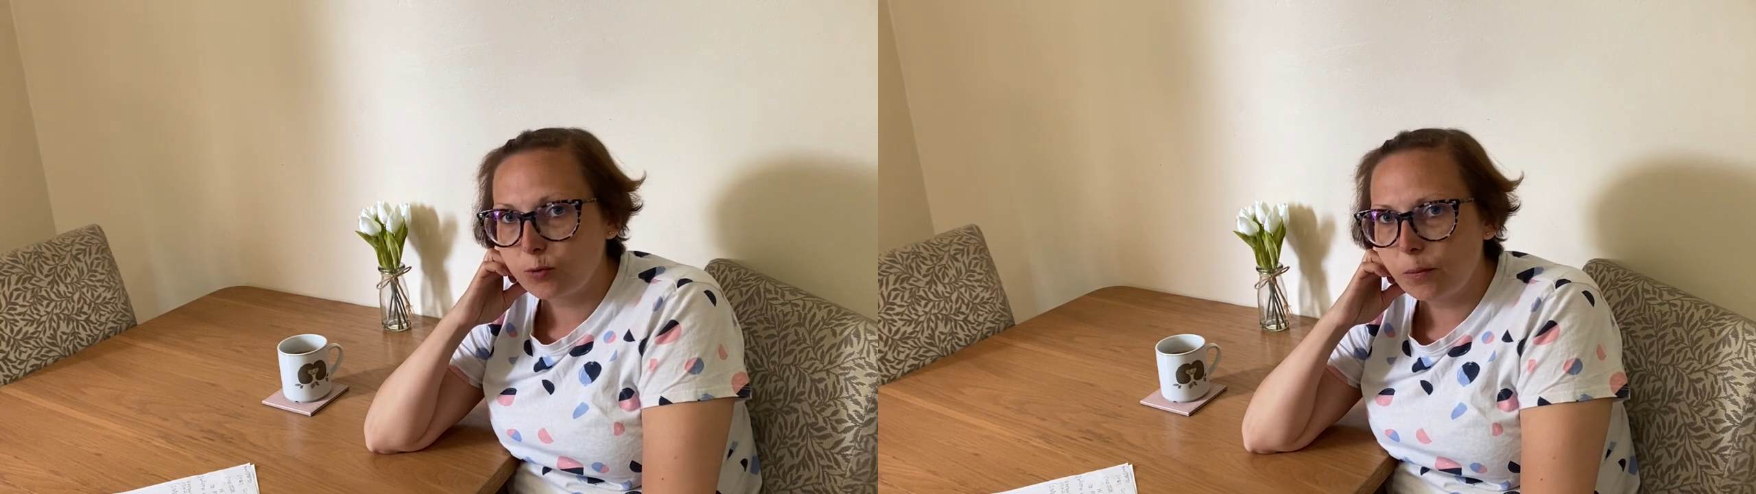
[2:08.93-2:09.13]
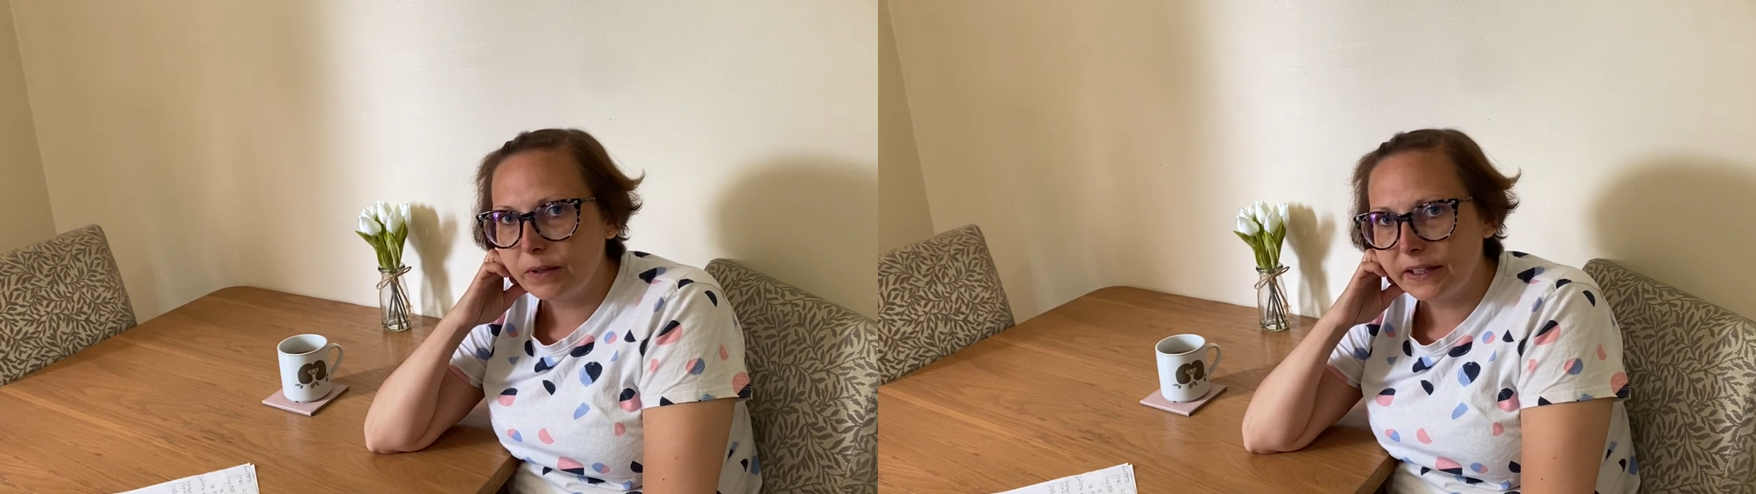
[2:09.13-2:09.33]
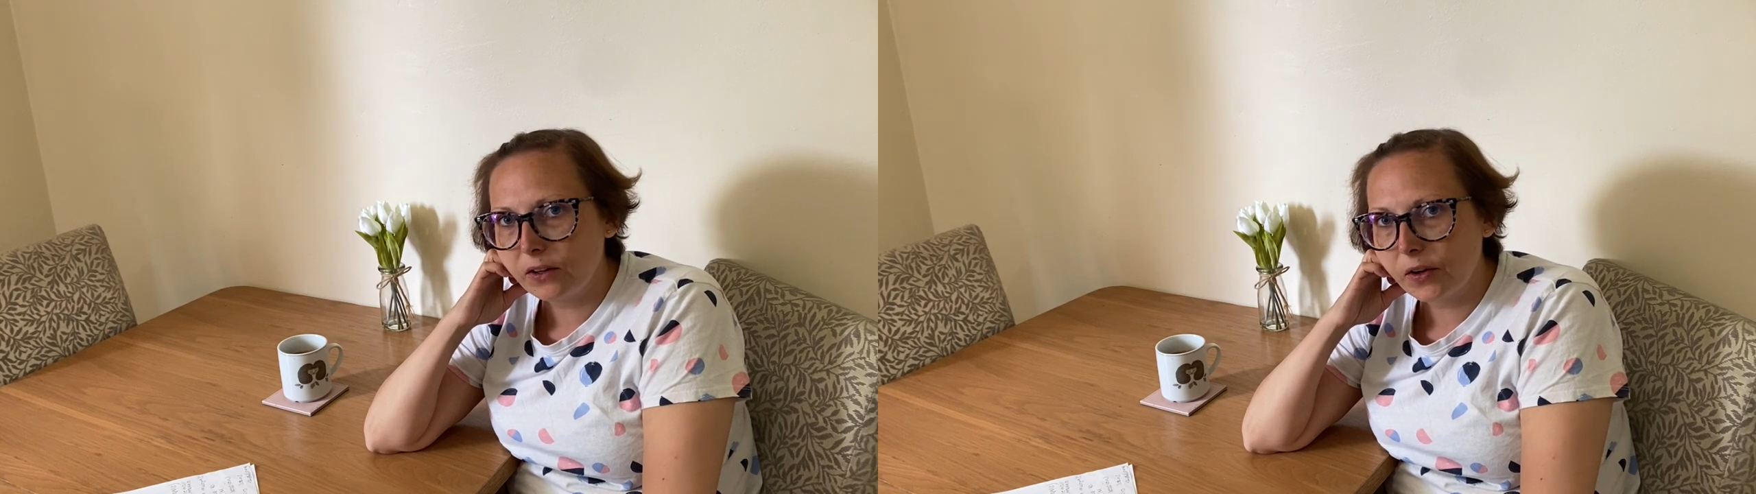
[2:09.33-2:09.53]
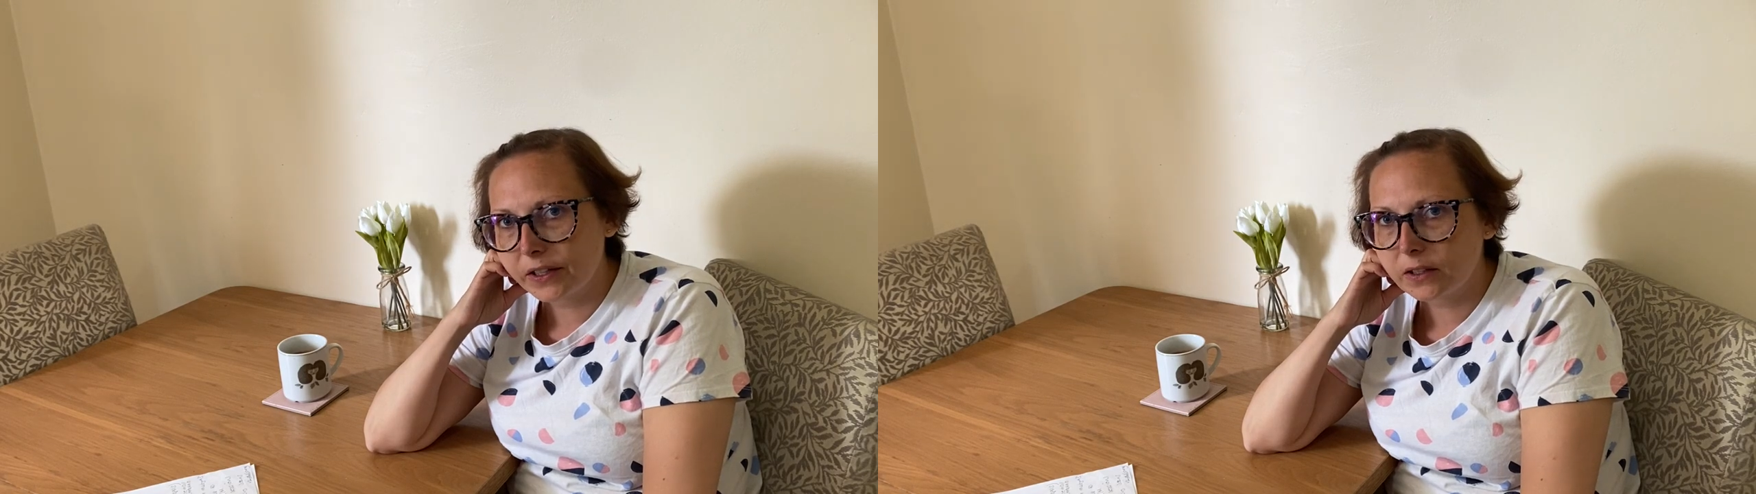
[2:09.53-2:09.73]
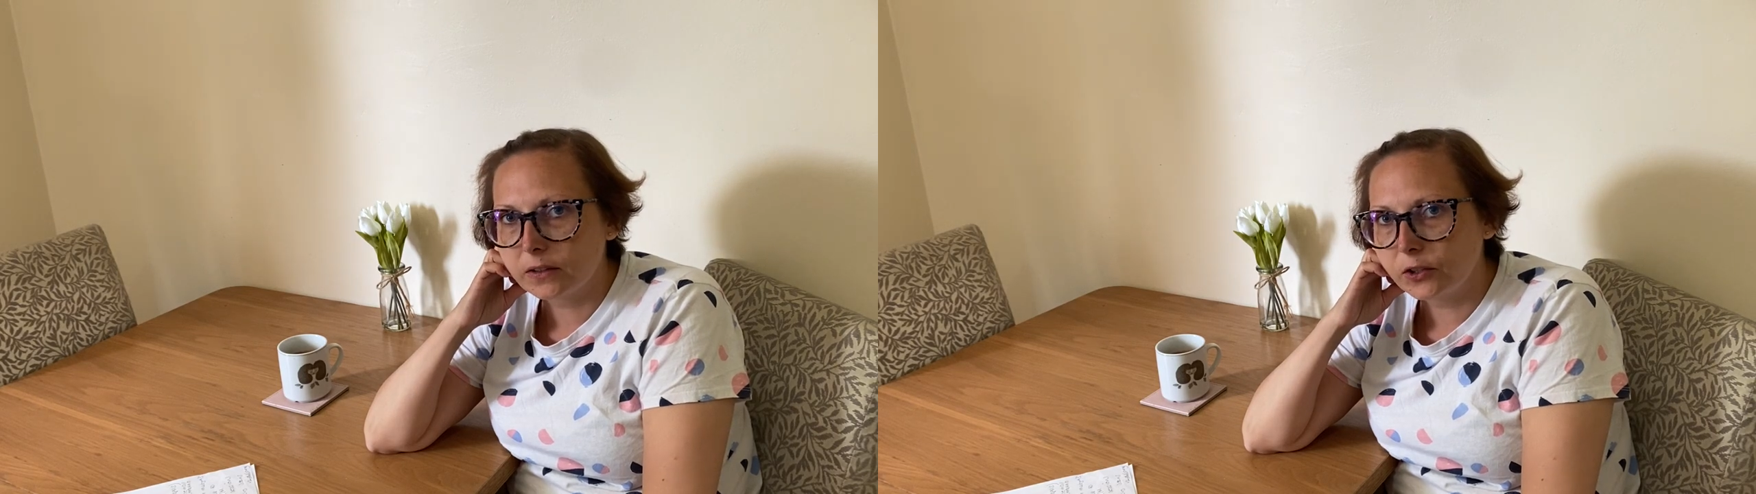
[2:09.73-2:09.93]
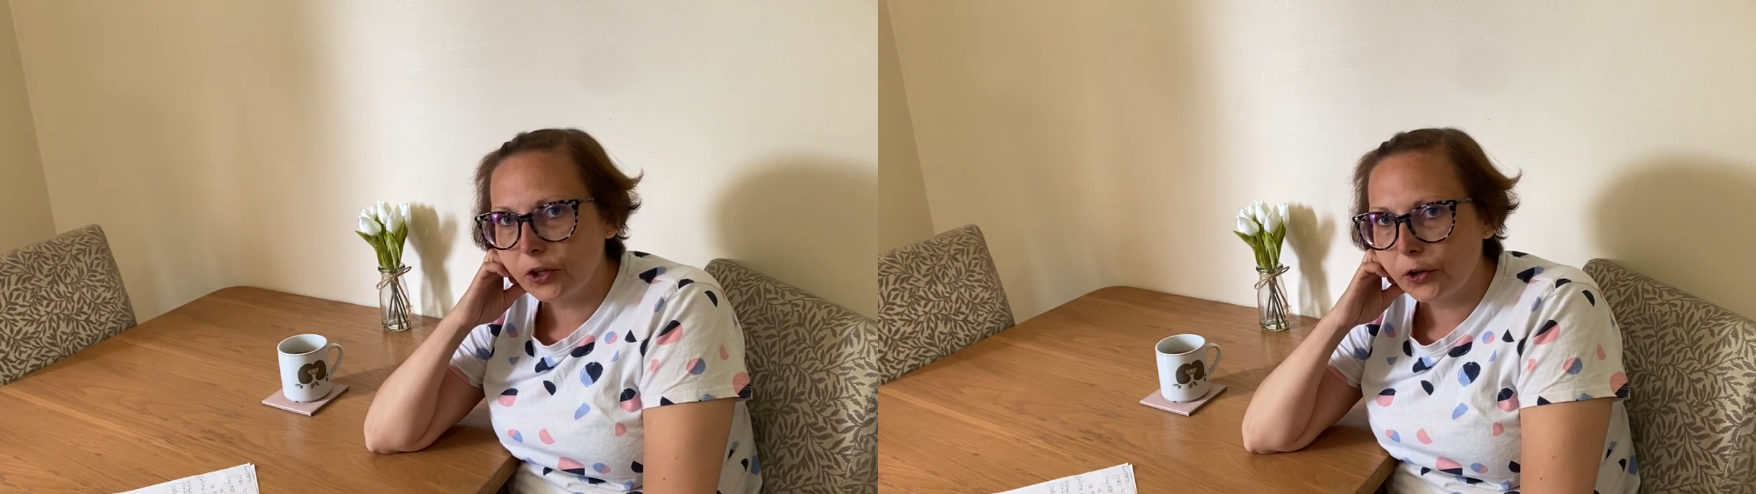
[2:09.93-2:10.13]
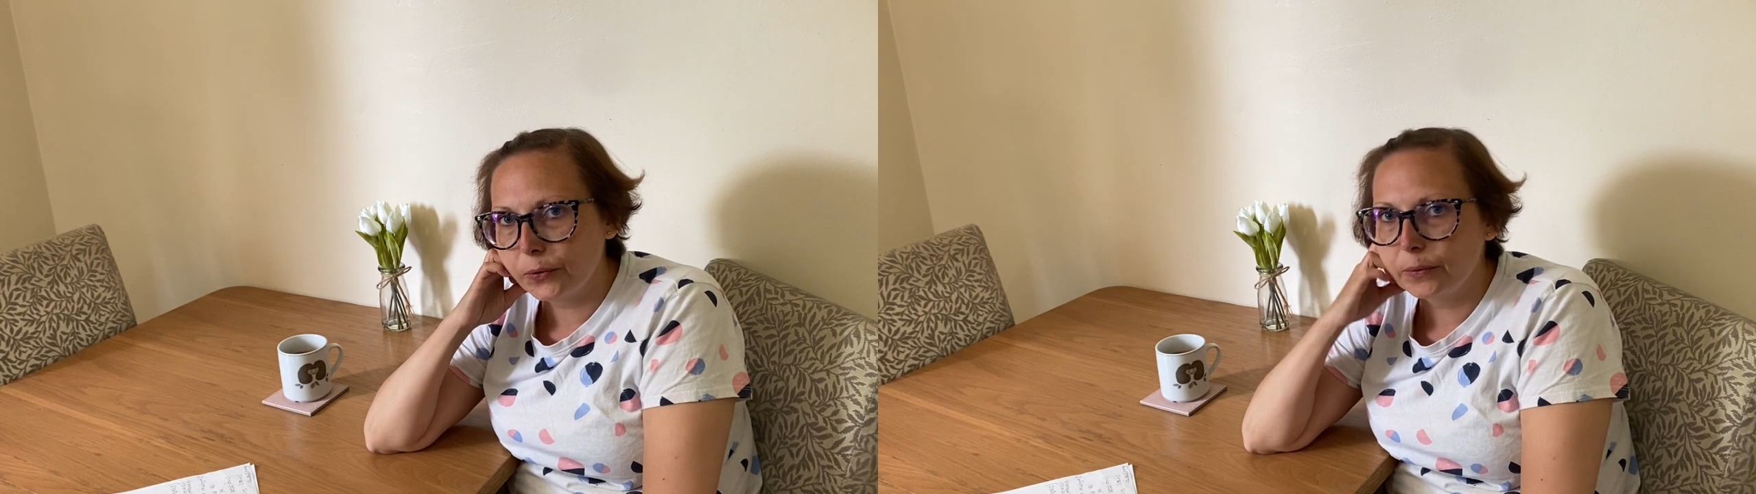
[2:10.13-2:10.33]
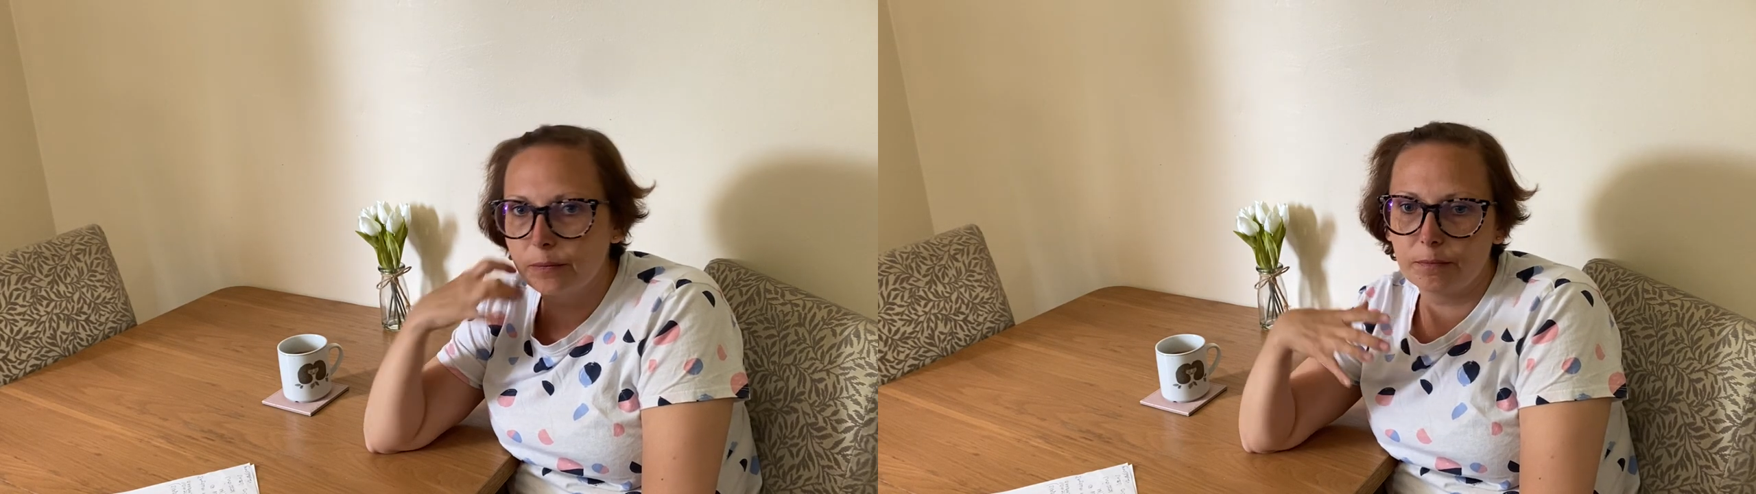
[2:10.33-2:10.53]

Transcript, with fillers: probably like you know